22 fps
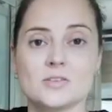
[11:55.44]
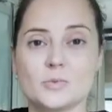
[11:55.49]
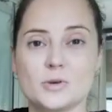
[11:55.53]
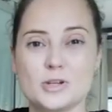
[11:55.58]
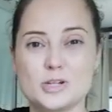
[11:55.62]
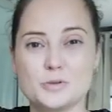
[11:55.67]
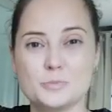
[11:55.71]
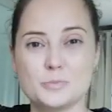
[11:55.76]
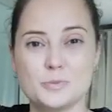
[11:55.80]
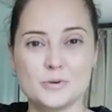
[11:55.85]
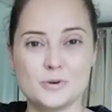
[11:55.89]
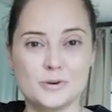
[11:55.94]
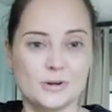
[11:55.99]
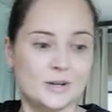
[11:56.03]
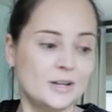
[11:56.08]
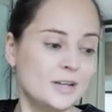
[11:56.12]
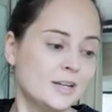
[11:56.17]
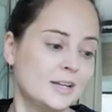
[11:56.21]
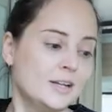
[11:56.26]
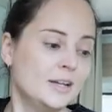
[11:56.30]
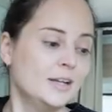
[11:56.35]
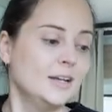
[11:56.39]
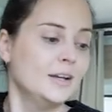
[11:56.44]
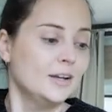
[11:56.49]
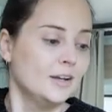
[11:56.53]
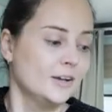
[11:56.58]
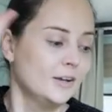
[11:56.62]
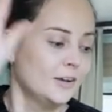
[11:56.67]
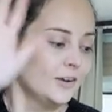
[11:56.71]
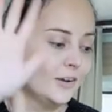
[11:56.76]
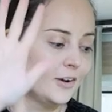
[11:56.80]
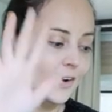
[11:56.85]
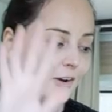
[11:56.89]
switchboard.
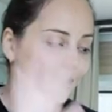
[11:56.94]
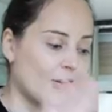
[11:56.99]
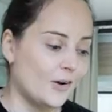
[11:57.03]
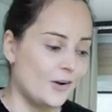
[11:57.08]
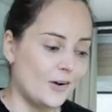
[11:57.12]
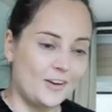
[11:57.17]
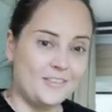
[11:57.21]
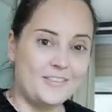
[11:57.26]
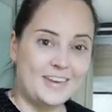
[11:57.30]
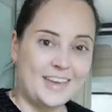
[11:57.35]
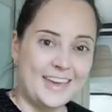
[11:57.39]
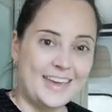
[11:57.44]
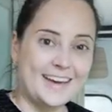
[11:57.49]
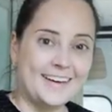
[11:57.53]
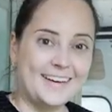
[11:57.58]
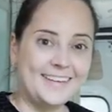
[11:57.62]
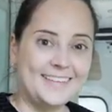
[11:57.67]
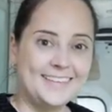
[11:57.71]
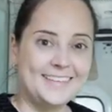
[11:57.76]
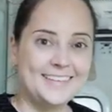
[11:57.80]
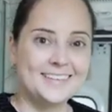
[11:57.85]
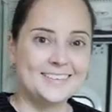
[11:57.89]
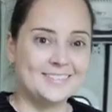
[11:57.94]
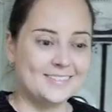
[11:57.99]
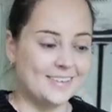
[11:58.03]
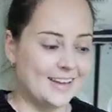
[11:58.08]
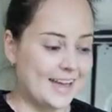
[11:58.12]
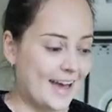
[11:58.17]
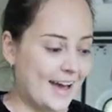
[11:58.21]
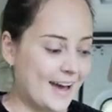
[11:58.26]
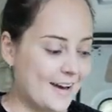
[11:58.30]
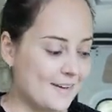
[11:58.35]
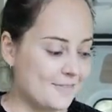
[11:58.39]
Over here,
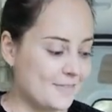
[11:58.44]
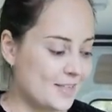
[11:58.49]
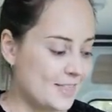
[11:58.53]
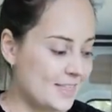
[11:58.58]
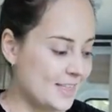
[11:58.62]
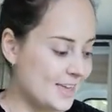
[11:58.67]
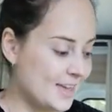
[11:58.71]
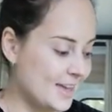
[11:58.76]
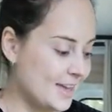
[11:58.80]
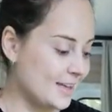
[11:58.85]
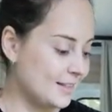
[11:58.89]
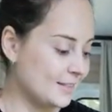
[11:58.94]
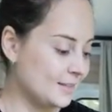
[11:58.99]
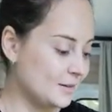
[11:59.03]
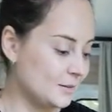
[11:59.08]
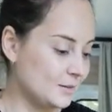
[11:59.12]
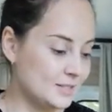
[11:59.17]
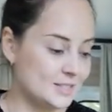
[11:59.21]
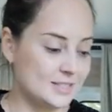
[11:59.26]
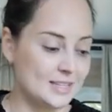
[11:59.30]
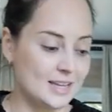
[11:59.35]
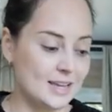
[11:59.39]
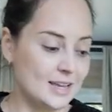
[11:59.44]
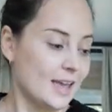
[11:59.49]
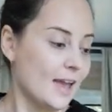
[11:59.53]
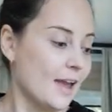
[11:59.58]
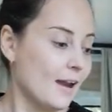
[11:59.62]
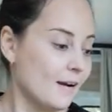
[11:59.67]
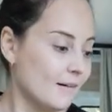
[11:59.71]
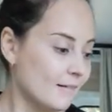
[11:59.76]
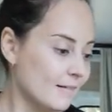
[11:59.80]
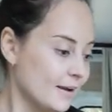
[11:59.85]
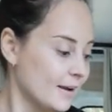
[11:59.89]
we have the little sink
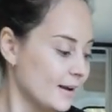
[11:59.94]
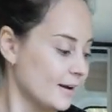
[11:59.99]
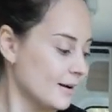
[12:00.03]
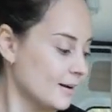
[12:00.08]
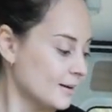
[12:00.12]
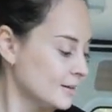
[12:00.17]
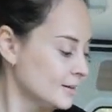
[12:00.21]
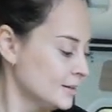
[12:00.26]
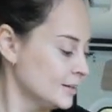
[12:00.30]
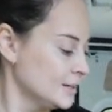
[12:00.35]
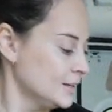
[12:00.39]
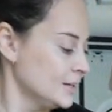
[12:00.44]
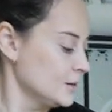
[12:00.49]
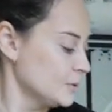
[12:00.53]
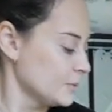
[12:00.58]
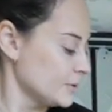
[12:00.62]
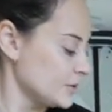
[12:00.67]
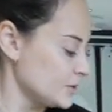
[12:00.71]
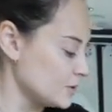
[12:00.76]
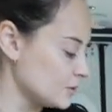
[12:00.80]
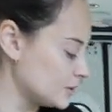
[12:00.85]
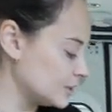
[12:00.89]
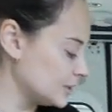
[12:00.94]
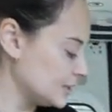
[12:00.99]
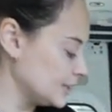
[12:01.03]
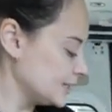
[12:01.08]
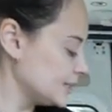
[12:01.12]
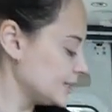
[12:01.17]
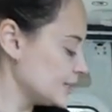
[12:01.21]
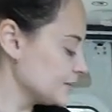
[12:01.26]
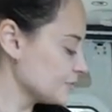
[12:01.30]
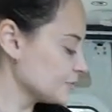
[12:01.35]
area where you clean